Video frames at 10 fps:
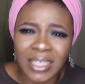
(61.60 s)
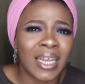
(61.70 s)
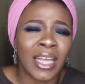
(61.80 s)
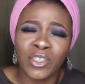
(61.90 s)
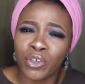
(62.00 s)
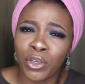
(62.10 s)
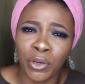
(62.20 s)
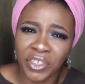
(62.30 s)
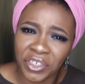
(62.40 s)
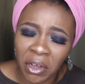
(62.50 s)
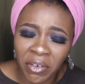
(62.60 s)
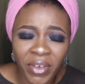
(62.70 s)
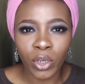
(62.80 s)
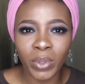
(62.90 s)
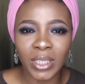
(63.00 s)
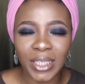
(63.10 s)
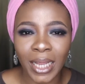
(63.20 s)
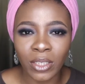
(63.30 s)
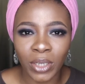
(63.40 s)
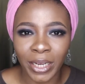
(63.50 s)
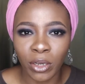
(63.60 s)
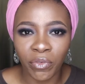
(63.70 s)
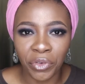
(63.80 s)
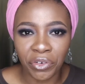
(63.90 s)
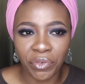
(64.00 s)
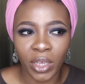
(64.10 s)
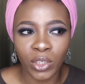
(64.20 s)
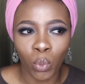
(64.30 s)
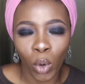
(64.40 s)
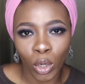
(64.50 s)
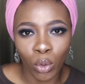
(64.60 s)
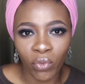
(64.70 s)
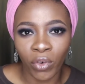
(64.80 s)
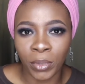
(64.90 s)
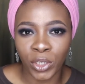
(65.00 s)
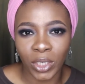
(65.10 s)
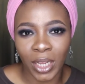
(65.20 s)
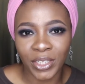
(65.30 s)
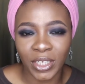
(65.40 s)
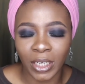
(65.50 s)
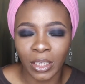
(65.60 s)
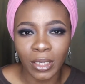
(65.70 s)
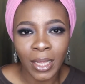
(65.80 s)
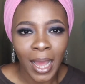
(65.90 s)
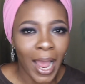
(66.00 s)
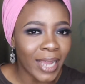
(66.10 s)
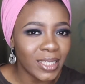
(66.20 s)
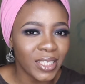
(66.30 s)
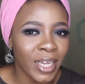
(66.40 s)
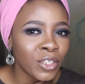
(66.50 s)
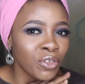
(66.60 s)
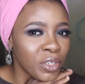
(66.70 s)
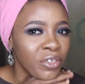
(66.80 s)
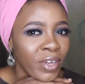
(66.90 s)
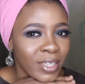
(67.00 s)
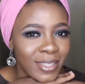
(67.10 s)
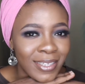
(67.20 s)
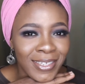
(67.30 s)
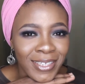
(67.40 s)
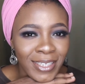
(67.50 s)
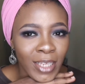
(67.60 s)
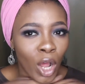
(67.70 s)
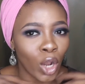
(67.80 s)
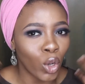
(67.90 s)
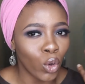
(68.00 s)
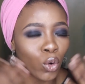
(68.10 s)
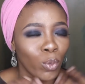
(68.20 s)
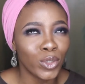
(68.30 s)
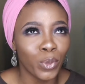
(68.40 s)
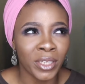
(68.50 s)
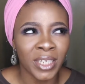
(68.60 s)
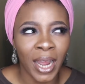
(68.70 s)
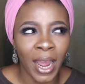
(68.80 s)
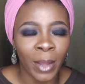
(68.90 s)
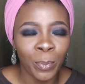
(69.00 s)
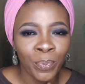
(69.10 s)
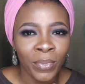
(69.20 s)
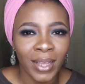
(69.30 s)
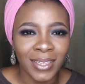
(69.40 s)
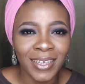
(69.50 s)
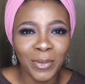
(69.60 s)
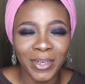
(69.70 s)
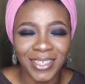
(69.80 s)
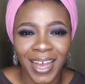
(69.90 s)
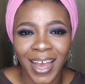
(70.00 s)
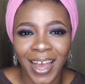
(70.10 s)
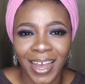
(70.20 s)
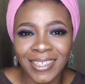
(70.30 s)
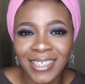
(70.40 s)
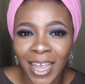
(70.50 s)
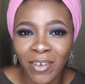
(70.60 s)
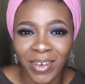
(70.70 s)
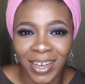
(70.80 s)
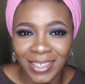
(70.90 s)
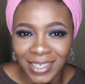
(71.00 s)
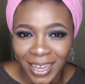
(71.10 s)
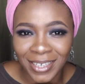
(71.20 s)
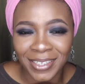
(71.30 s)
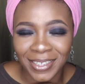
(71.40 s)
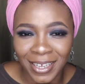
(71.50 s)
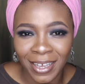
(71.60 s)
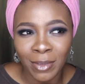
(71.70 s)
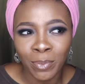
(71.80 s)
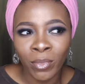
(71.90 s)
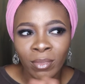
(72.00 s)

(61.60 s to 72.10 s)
it and enjoy yourself. So we decided to kind of recreate one look from each other's channel. I decided to recreate this look, which was her, I think it was her anti-Valentine's Day